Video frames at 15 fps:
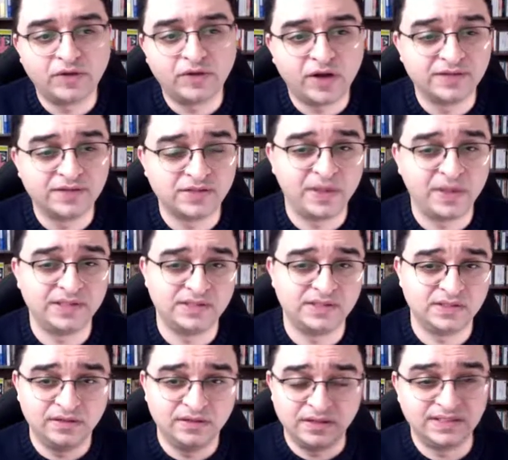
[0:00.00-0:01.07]
the consequences
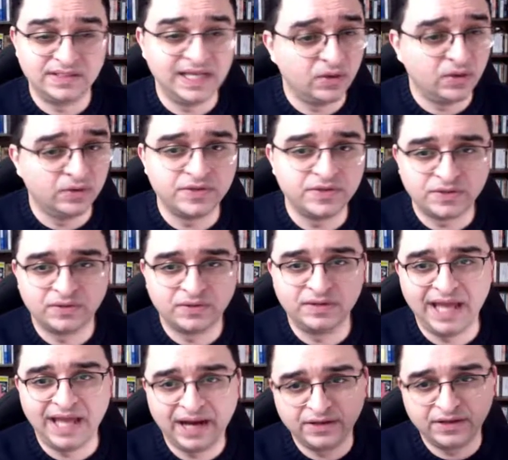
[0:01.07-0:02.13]
on the stakeholders or
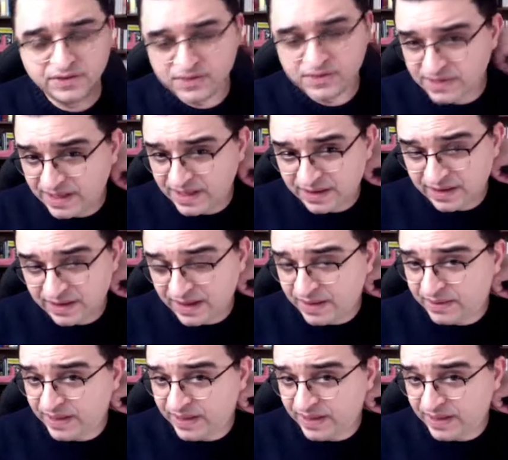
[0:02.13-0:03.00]
the actors uh,